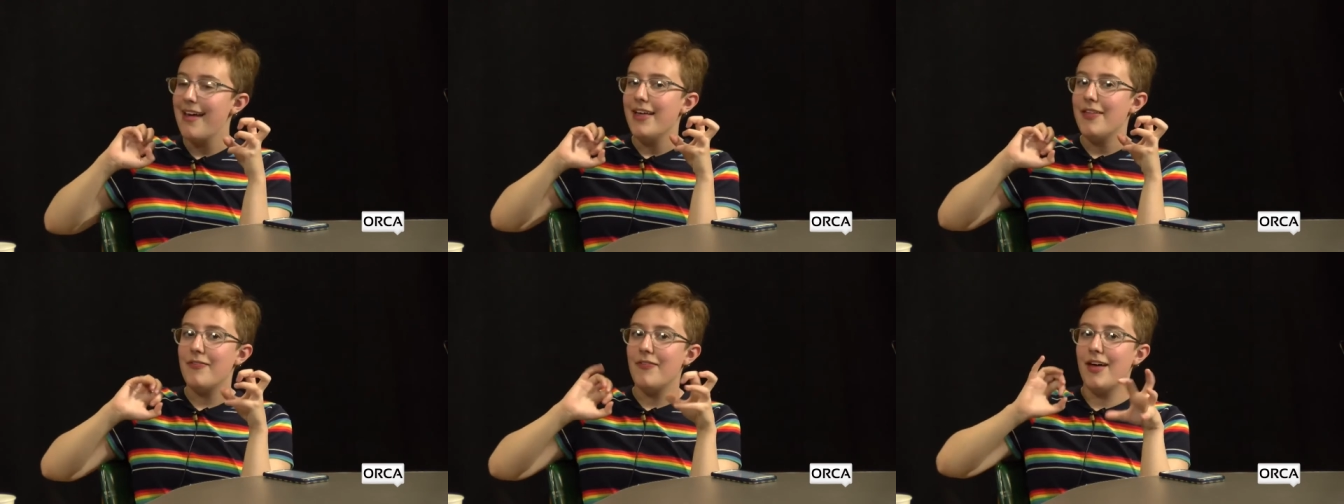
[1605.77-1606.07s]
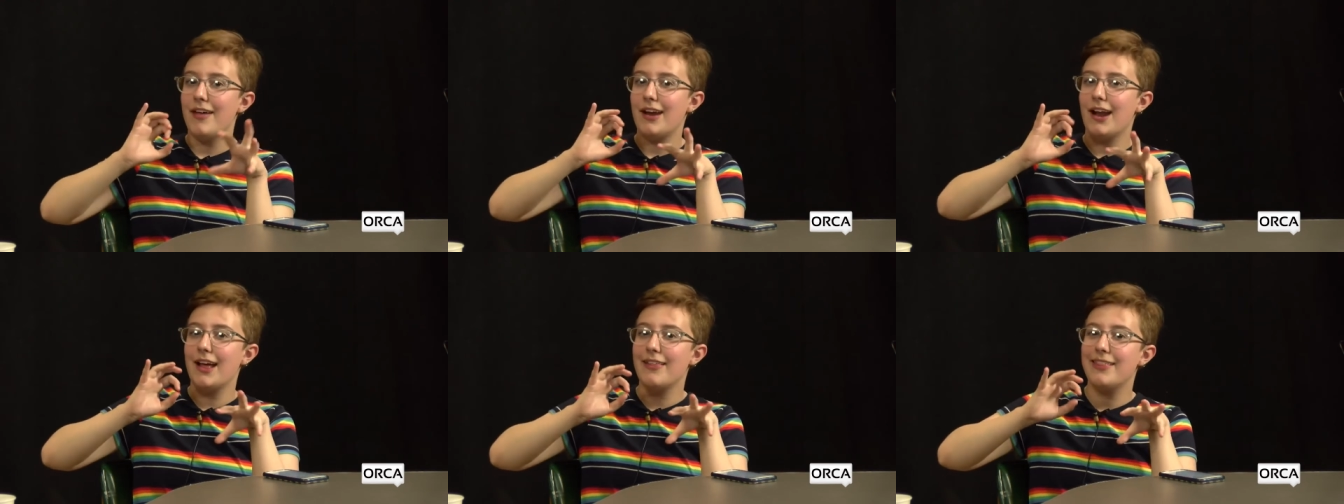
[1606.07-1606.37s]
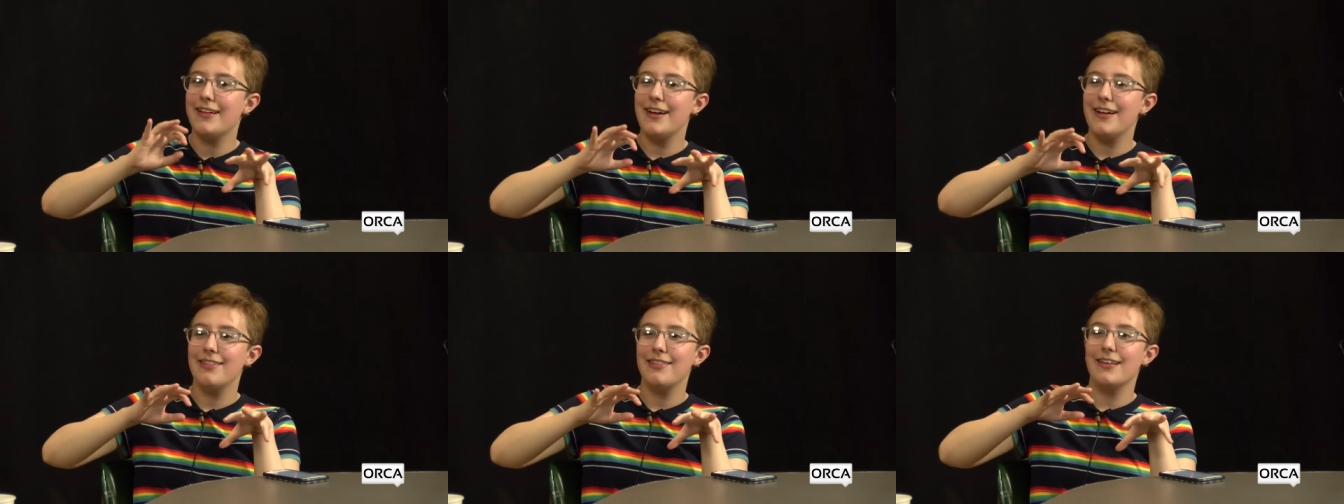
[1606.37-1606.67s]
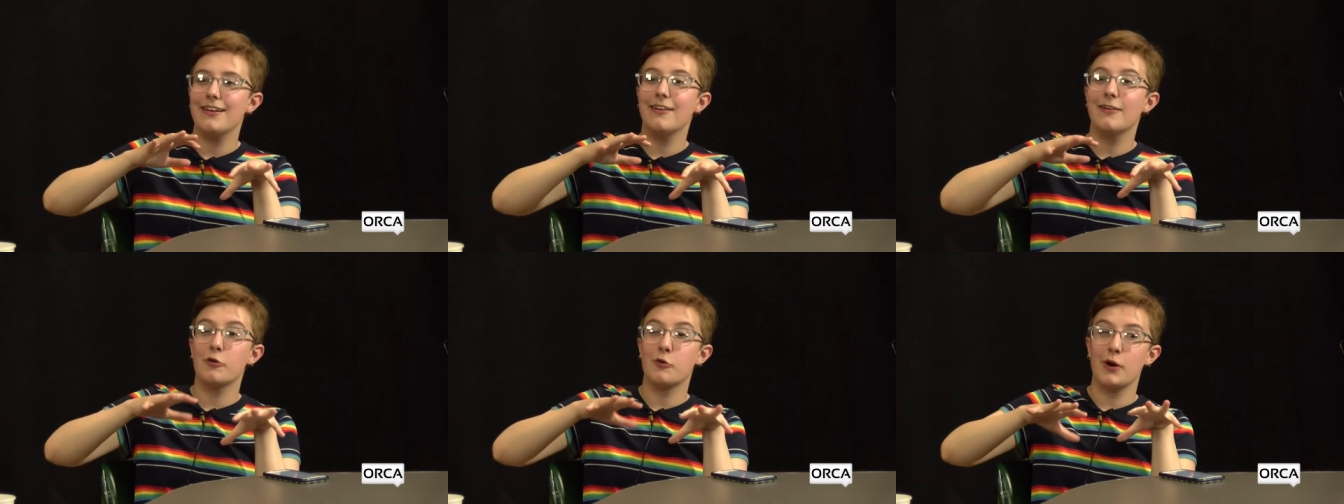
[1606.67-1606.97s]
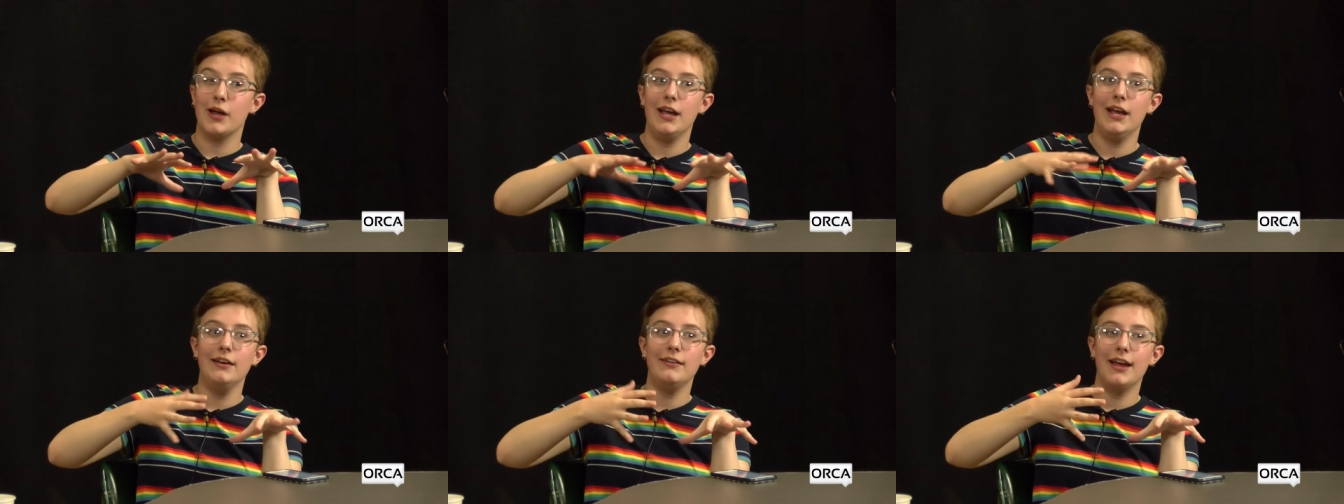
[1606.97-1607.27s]
then I think it's like
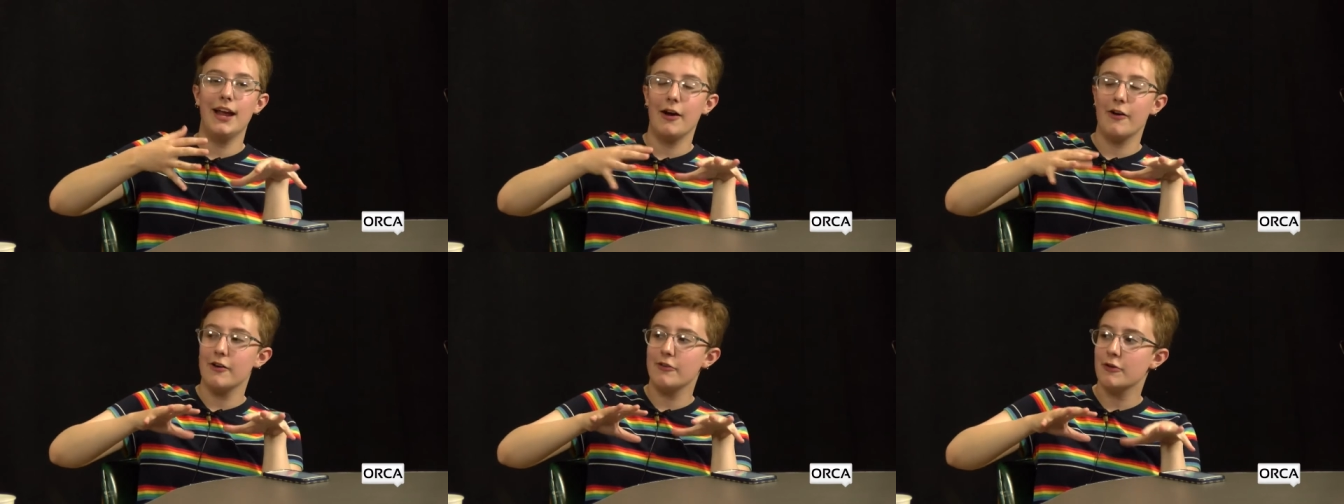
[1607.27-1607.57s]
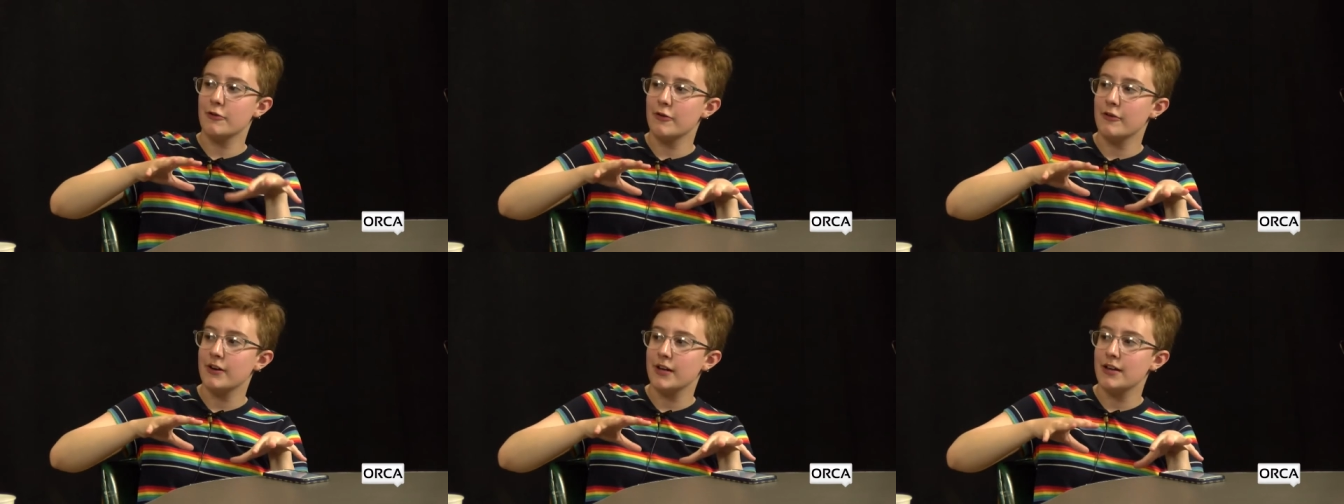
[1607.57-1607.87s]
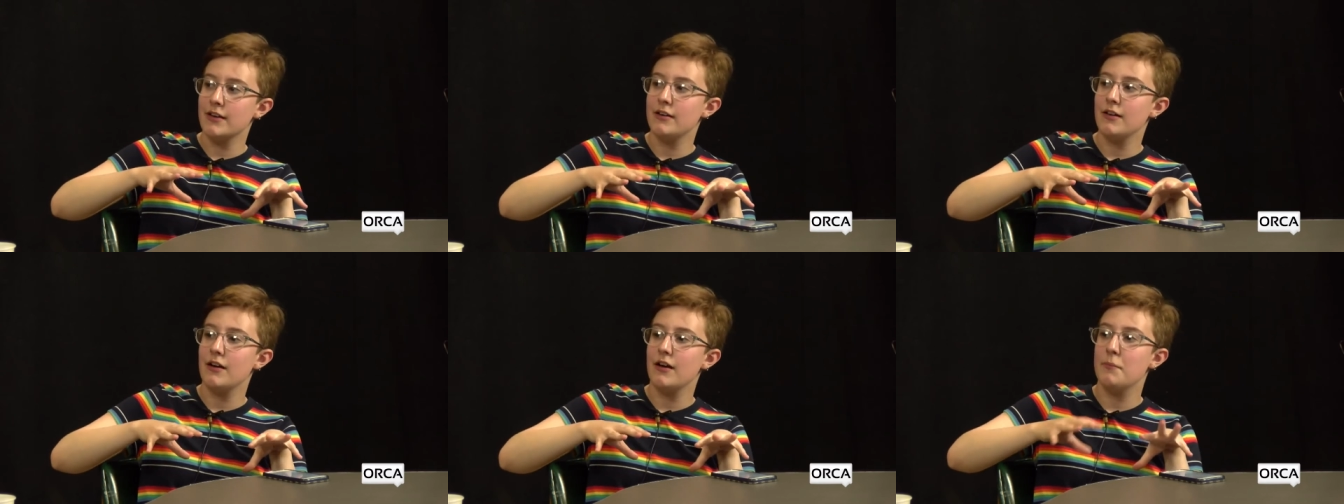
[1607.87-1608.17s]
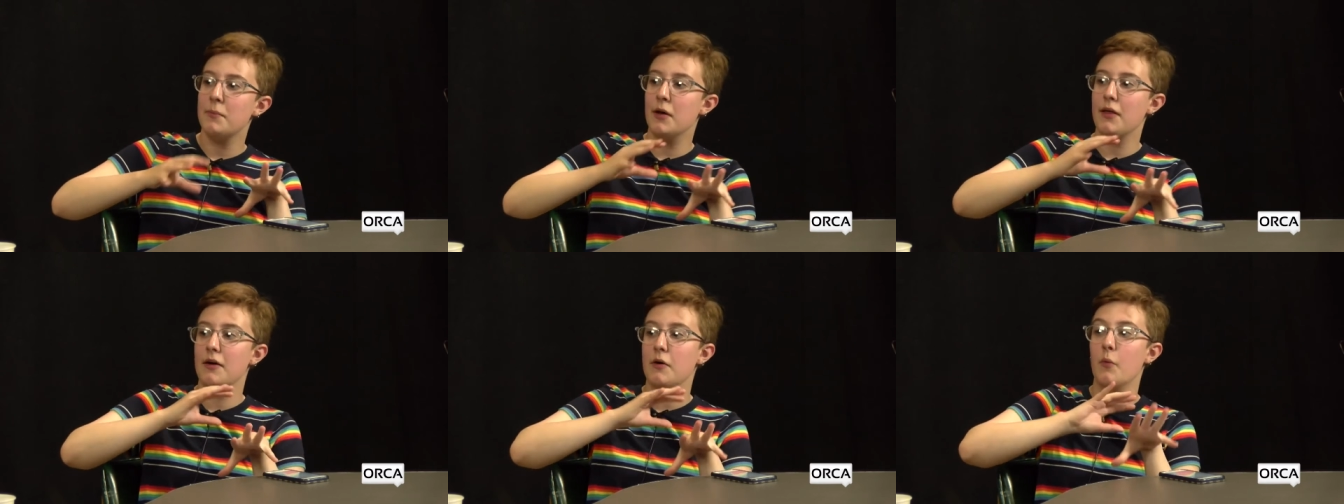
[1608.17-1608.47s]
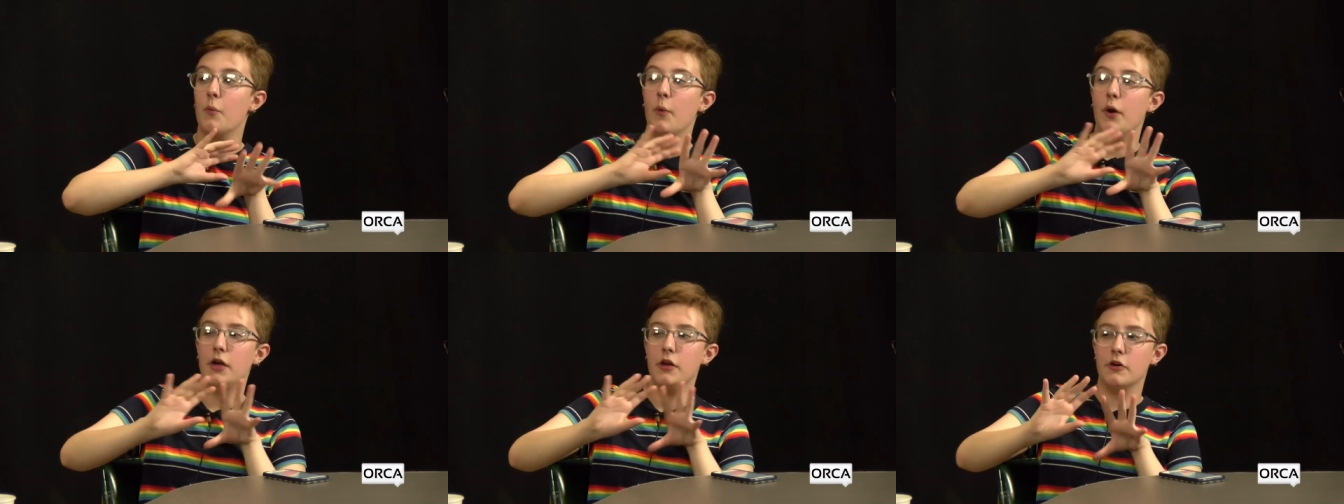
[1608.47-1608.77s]
gray territory about like
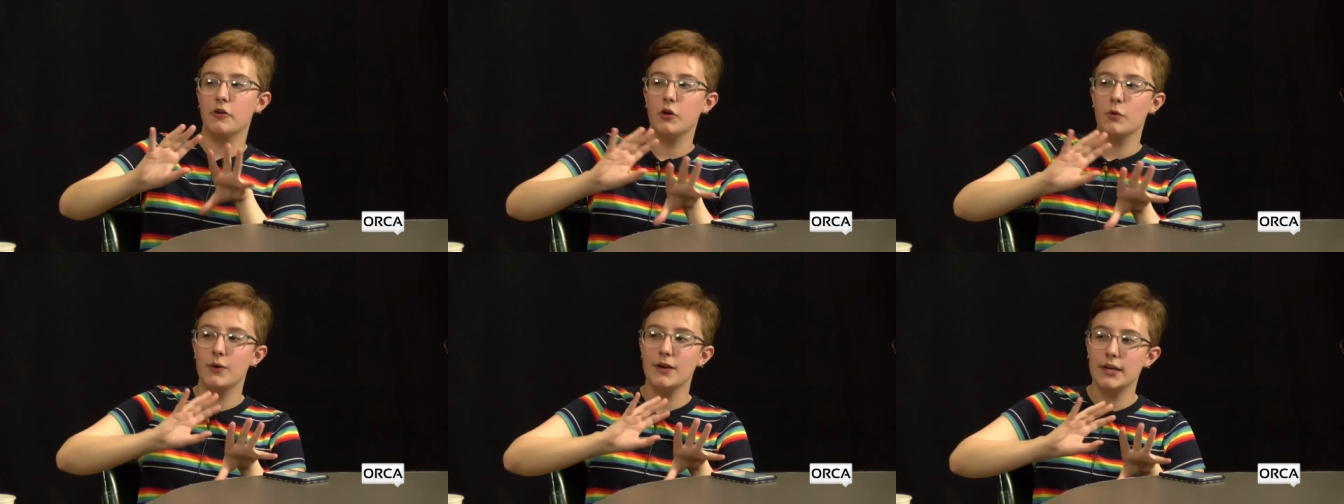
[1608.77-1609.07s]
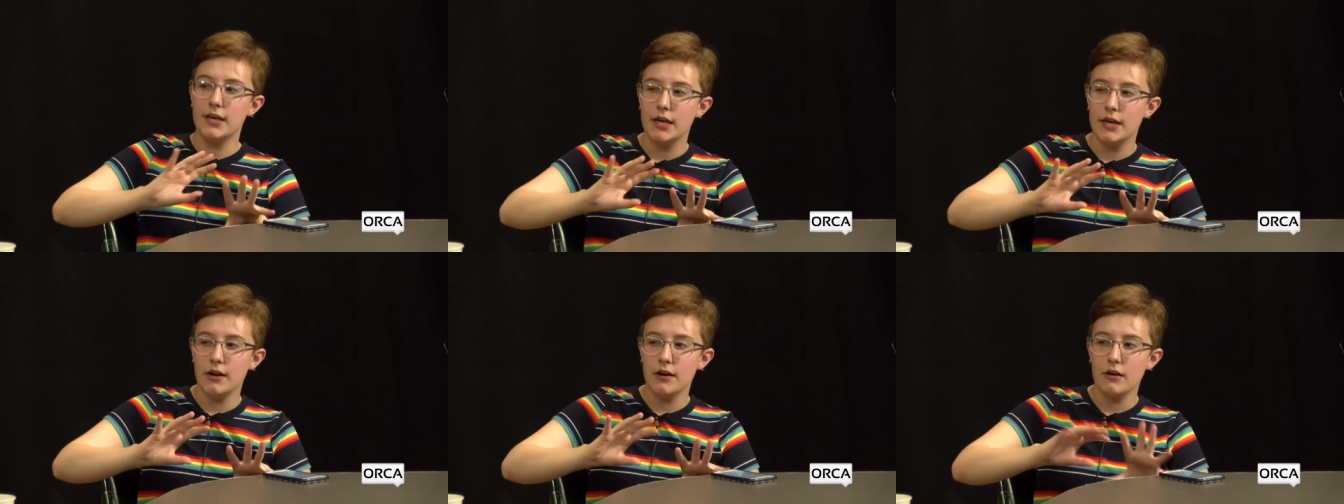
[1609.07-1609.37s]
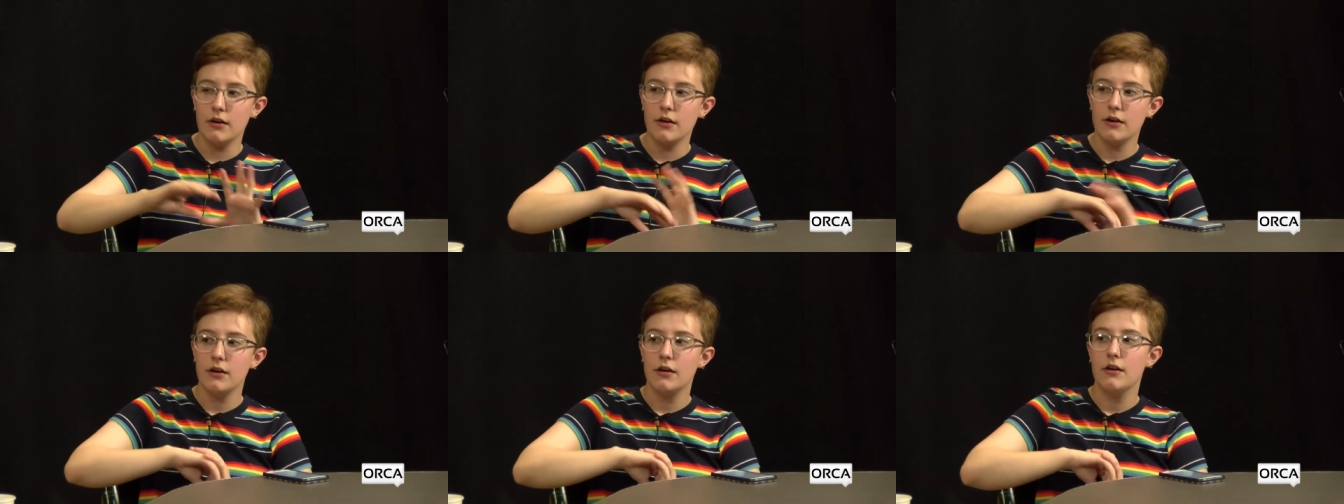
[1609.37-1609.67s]
what yeah. you're doing here.